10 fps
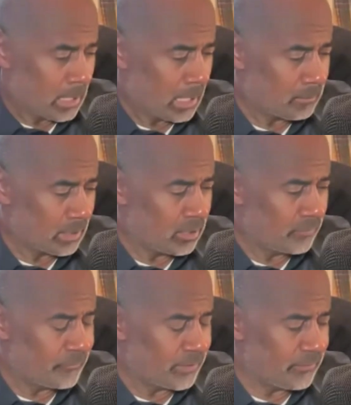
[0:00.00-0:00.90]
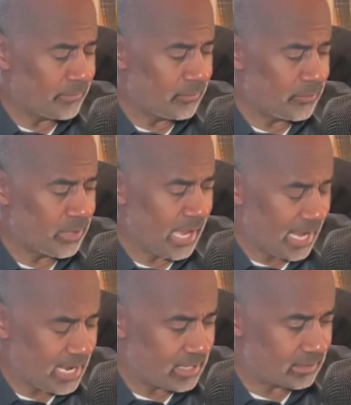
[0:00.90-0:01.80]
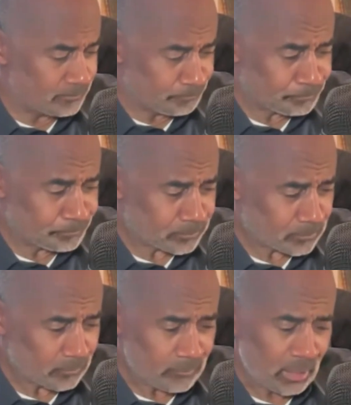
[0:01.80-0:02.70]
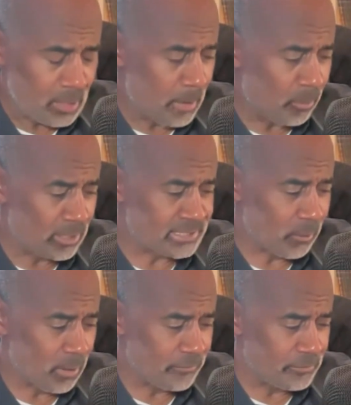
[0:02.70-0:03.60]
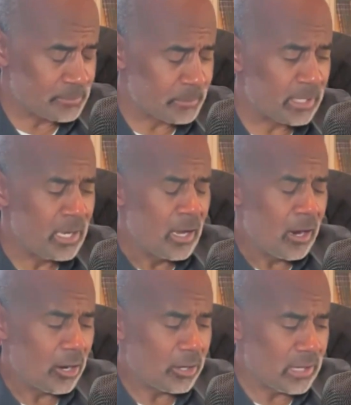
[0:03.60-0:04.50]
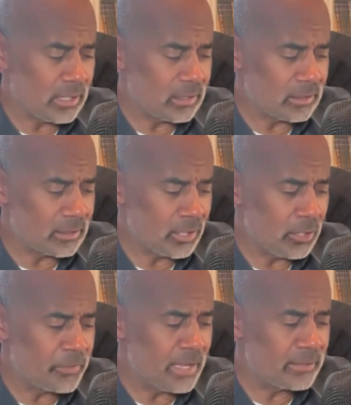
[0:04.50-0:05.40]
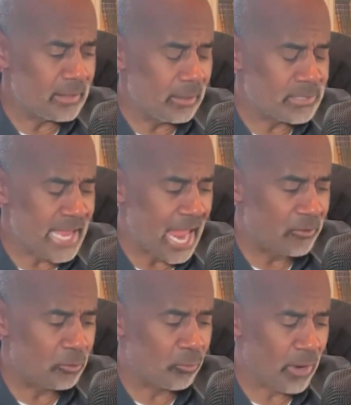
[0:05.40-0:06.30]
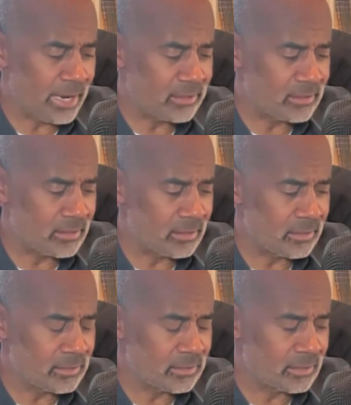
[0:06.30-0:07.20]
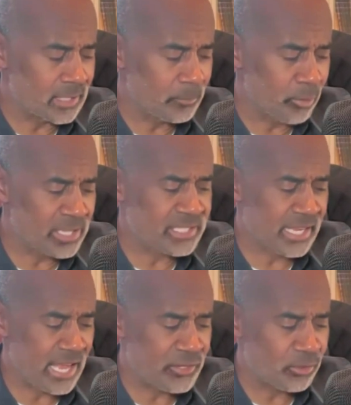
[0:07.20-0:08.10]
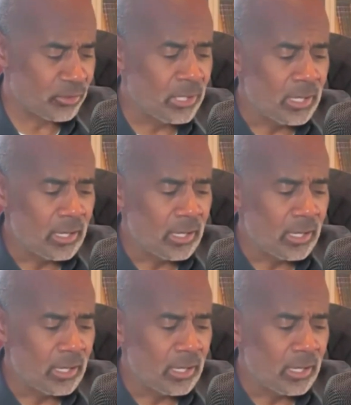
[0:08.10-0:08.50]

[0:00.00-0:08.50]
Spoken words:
If you can, you may want to stay away from this, but do you think it was handled right, the compressed schedule?